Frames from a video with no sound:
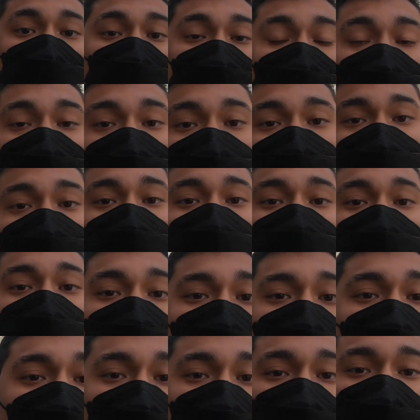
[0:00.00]
What's up
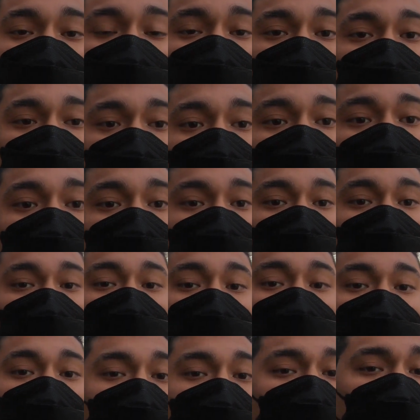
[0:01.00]
everyone and
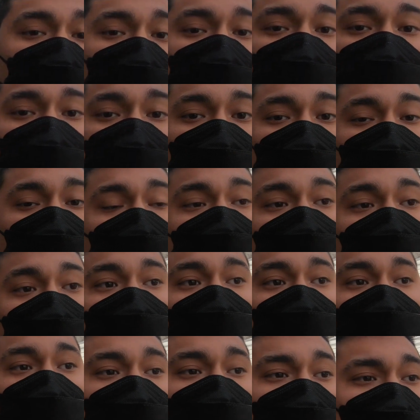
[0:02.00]
today I am
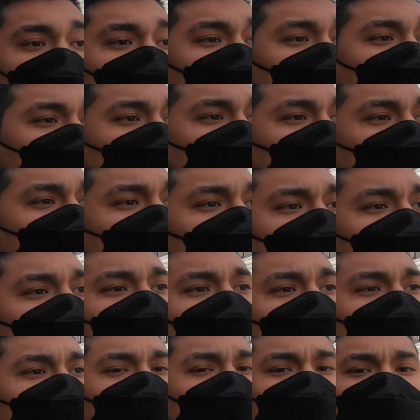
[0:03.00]
going to
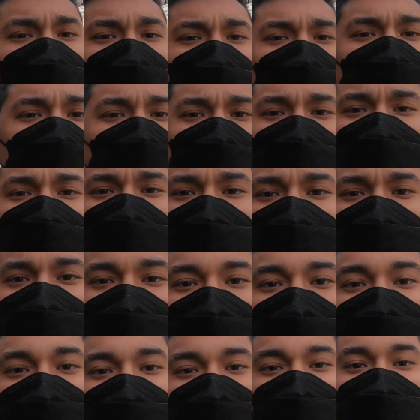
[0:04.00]
try to attempt
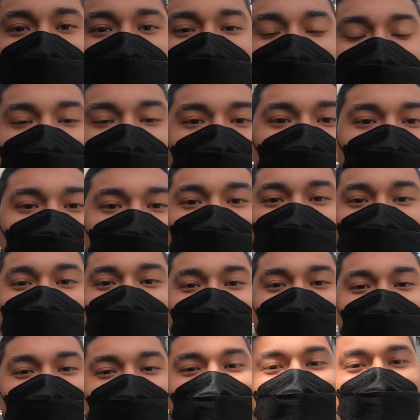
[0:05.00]
to get a car.
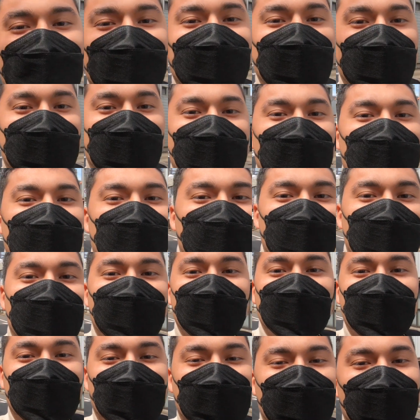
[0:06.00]
It's going to be a
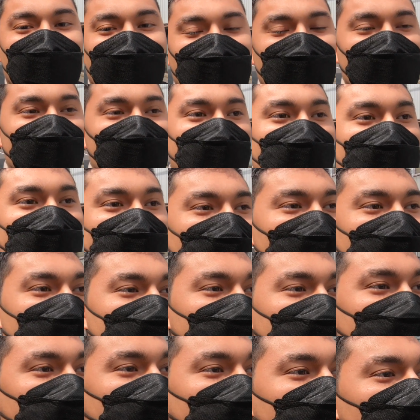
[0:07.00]
little bit interesting of a
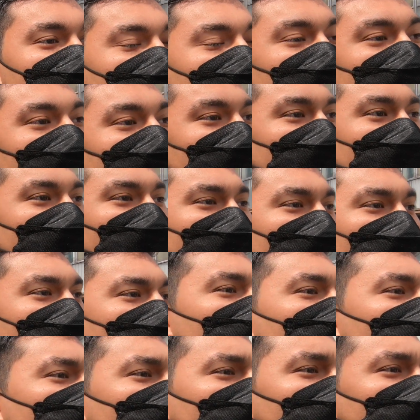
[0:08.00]
journey but
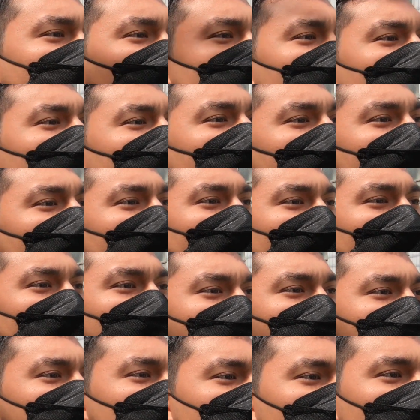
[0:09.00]
uh,
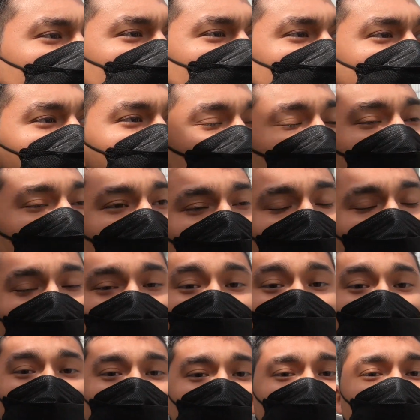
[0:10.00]
we just got off the train and
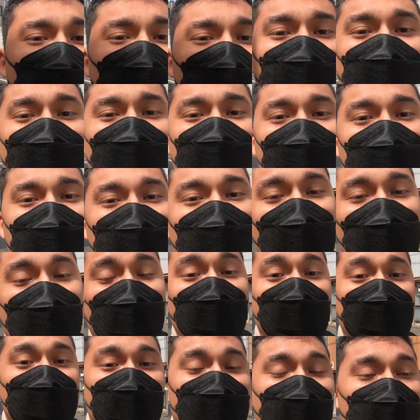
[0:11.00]
we're on our way to
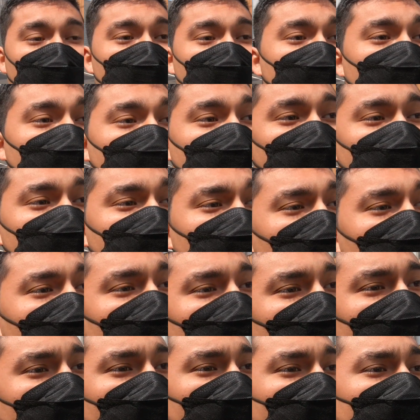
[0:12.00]
another train station
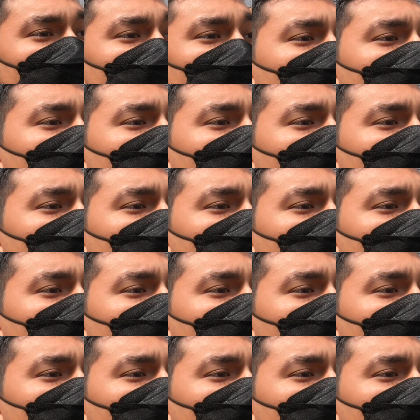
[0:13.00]
right now.